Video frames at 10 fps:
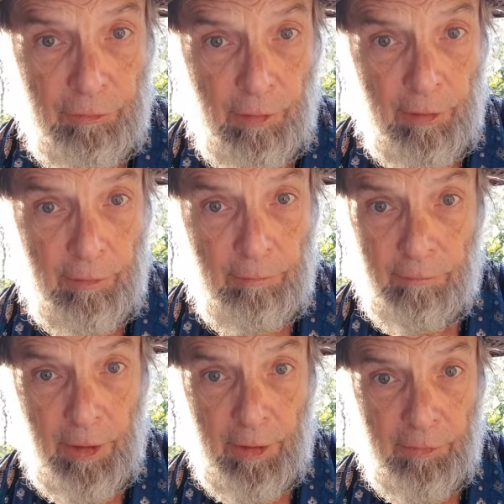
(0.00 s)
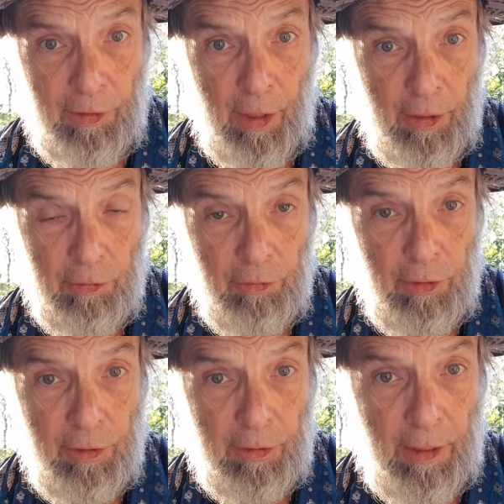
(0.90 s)
Rodriguez, yeah, a
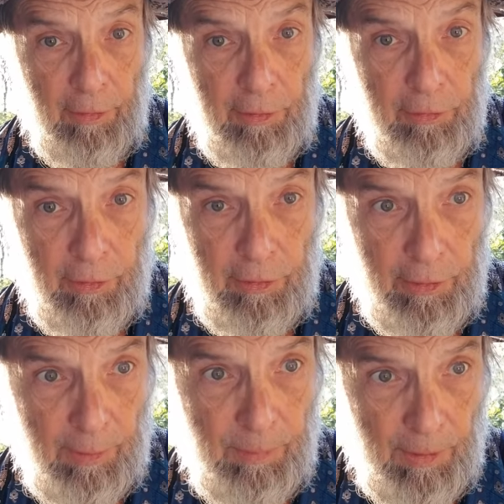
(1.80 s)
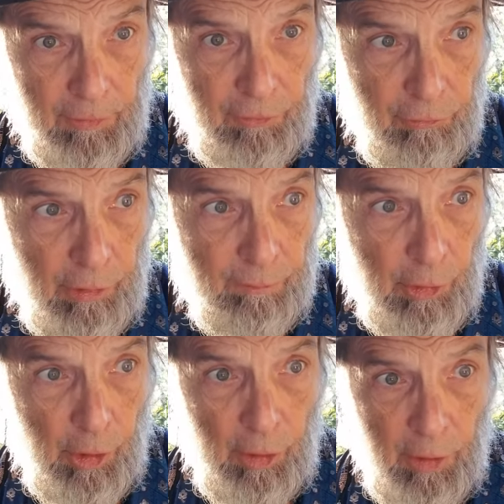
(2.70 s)
unique character in hippie history of
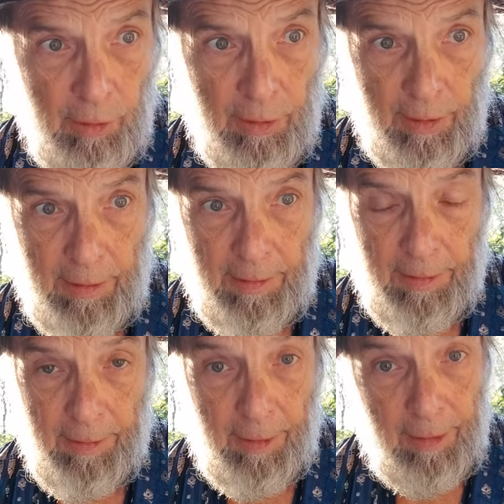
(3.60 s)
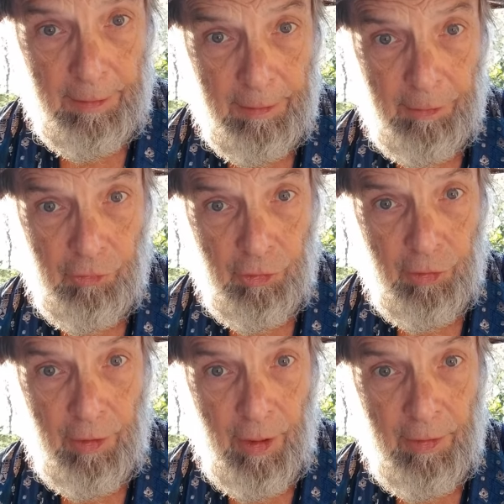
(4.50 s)
Goa. And I
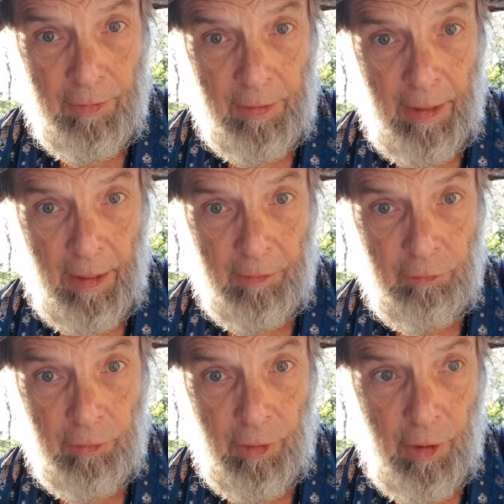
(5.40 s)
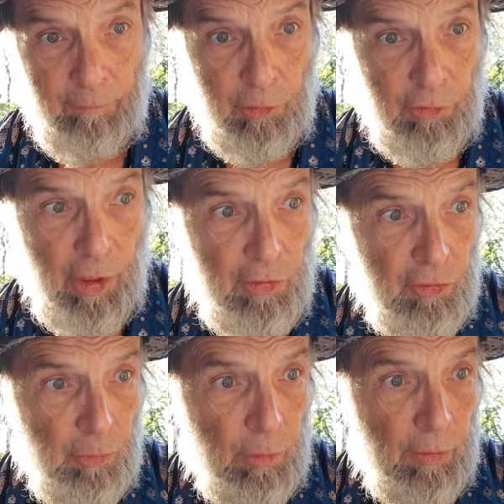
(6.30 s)
luxuriate in a casual
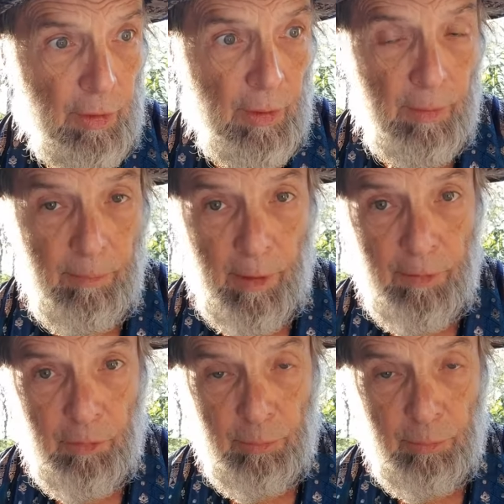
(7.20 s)
conversation with him on his